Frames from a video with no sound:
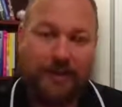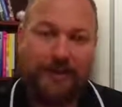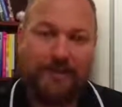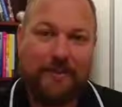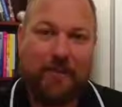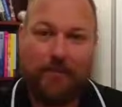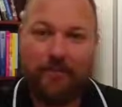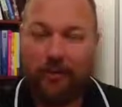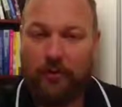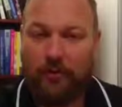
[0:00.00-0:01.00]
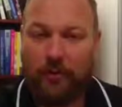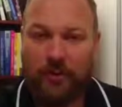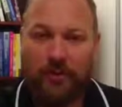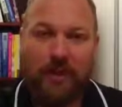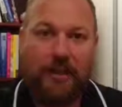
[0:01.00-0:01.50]
gets all involved
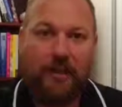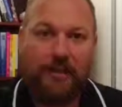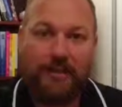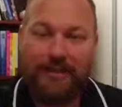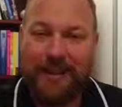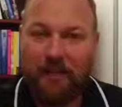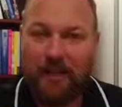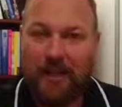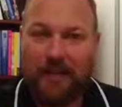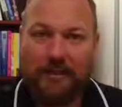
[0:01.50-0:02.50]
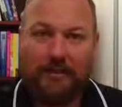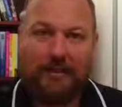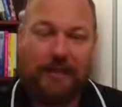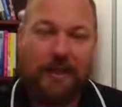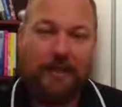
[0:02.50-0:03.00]
with gait
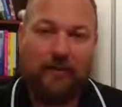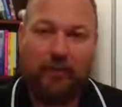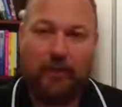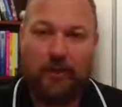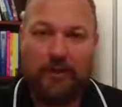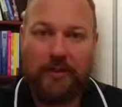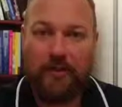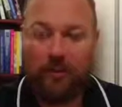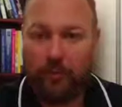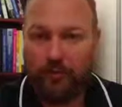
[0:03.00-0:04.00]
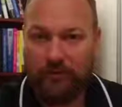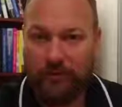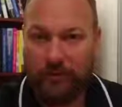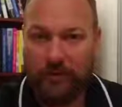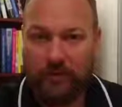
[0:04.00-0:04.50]
mechanics and what the whole
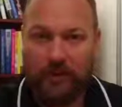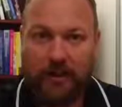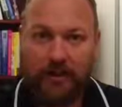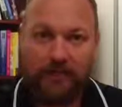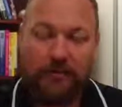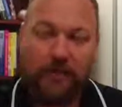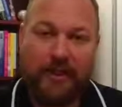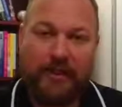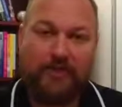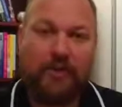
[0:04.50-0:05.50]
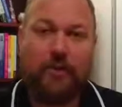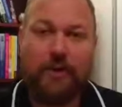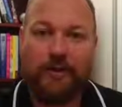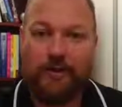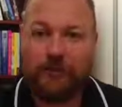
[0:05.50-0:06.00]
foot and leg is
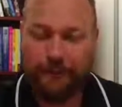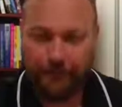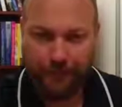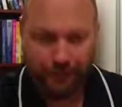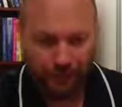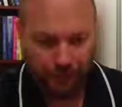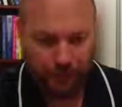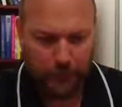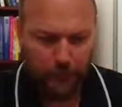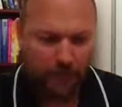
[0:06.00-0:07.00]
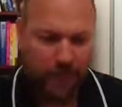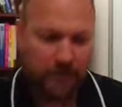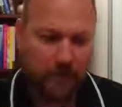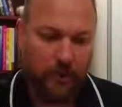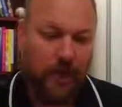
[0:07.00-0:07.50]
going through.
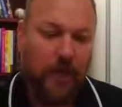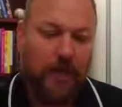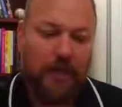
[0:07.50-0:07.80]
So